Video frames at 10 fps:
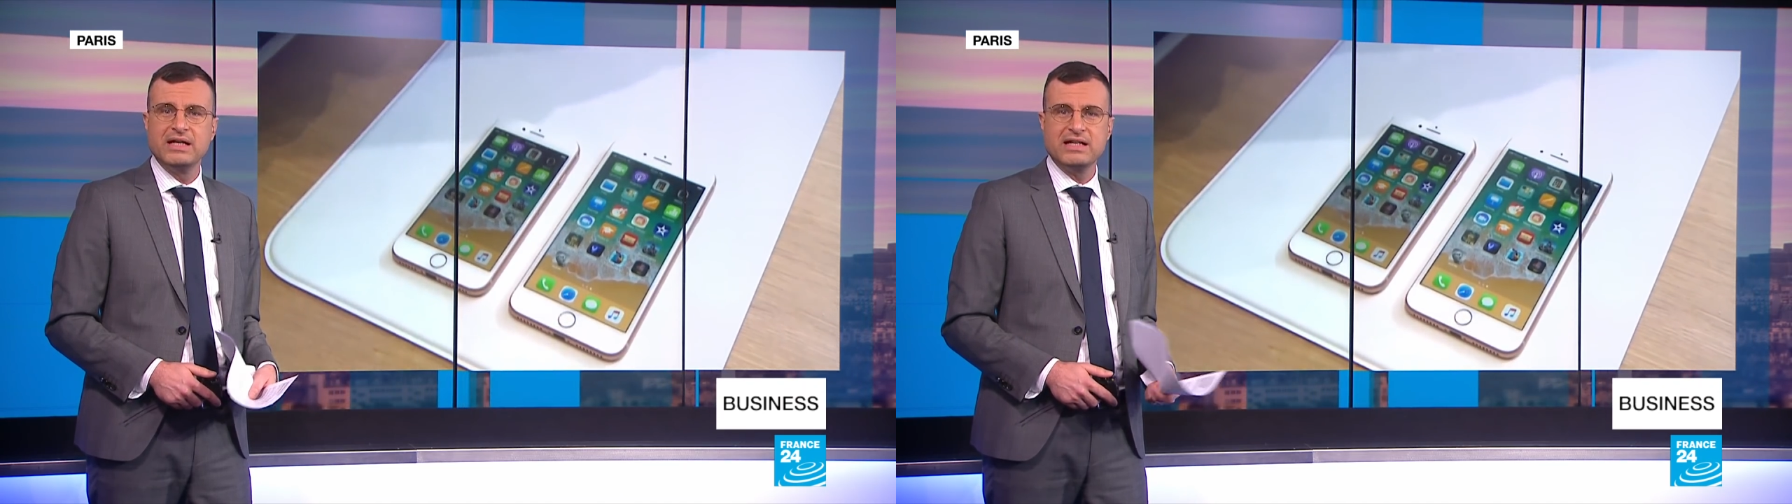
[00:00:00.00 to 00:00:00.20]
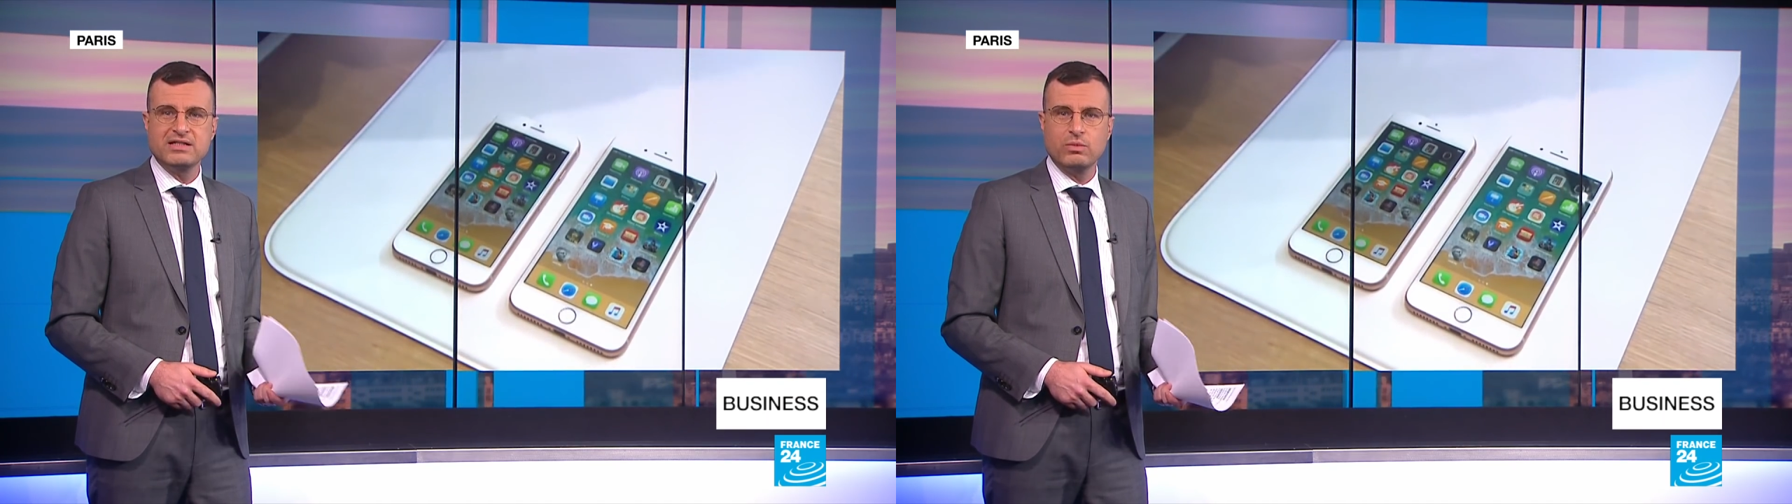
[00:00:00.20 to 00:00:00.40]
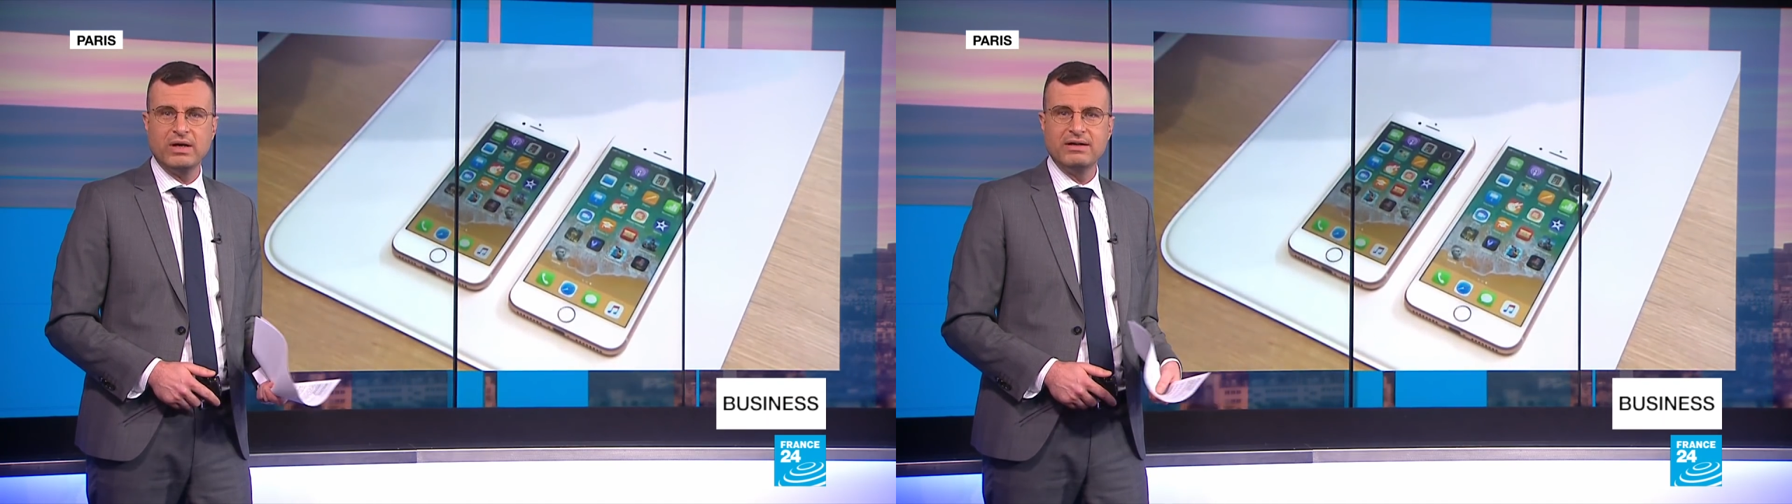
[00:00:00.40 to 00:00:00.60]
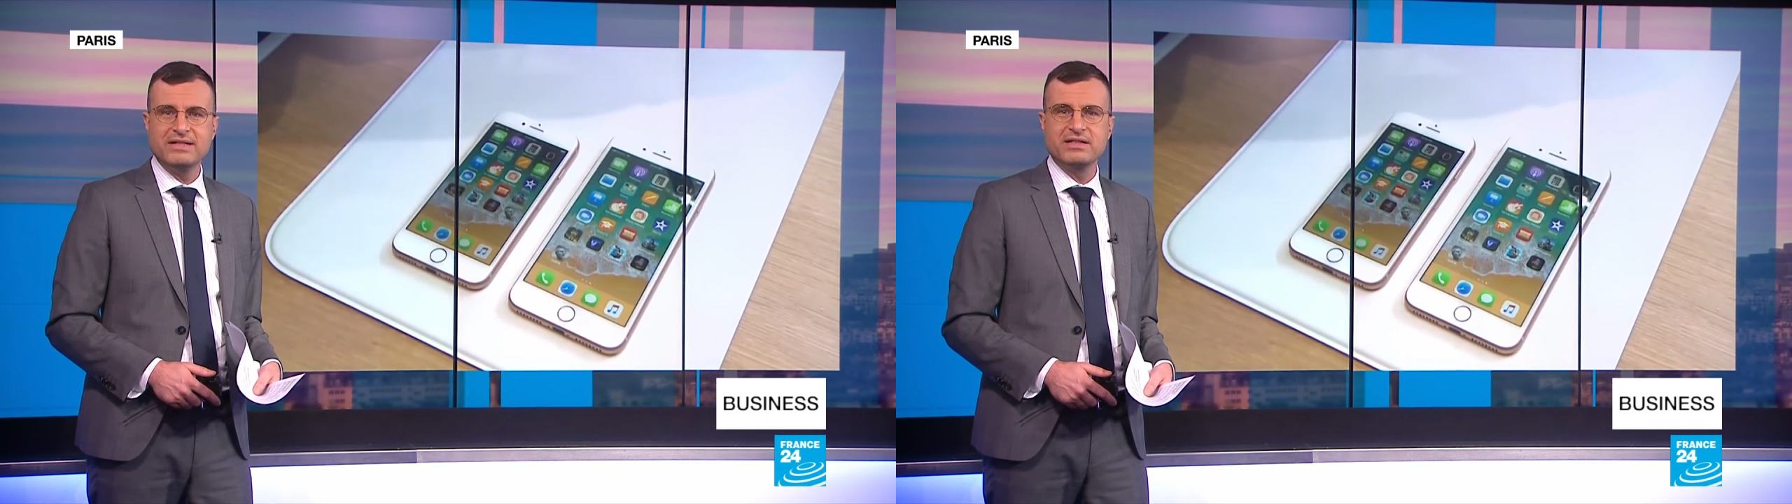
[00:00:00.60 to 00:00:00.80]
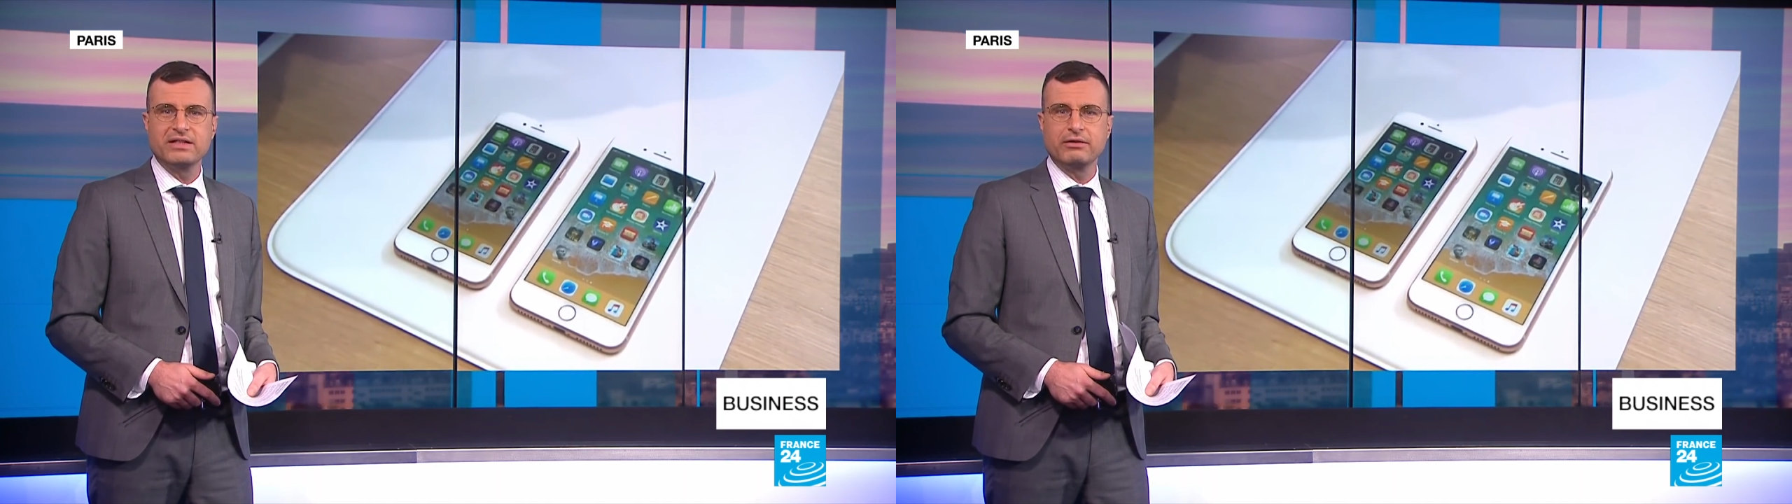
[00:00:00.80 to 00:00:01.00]
as well
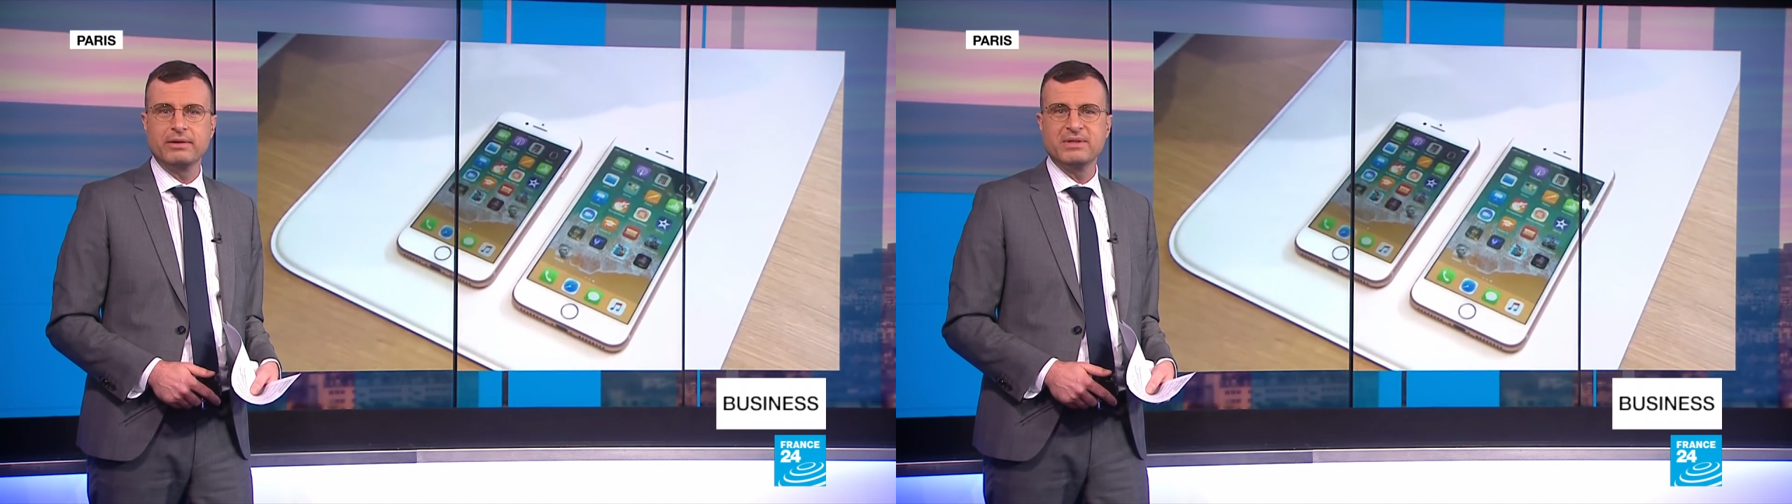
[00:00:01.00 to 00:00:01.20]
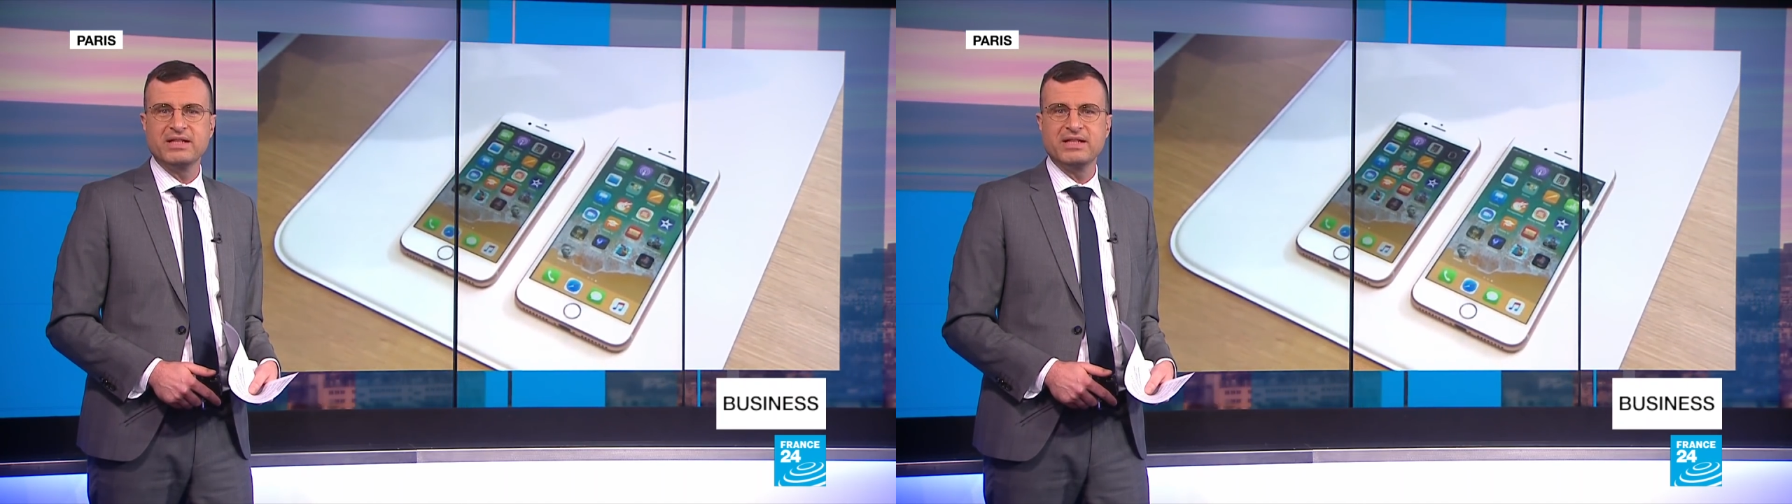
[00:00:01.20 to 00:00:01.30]
as an agreement